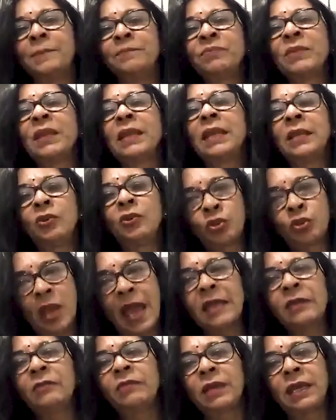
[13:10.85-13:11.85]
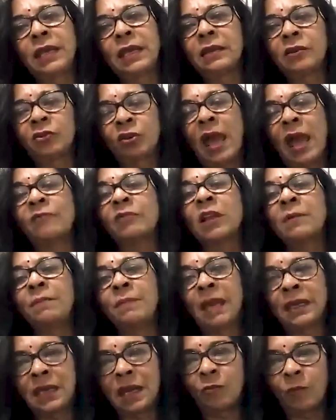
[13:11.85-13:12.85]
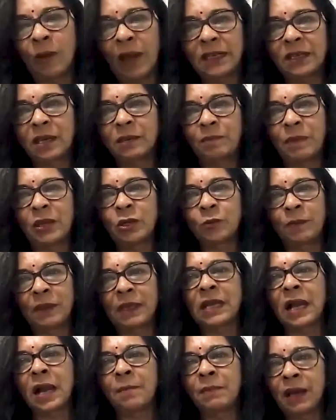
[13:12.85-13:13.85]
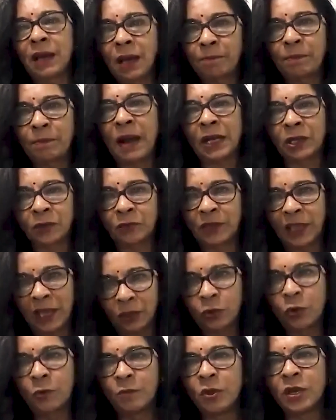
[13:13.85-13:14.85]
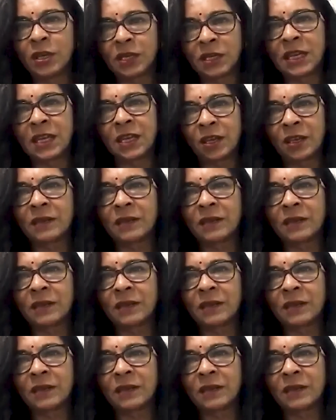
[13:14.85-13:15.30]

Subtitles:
in January, Traveler Made invited me to become a part of their community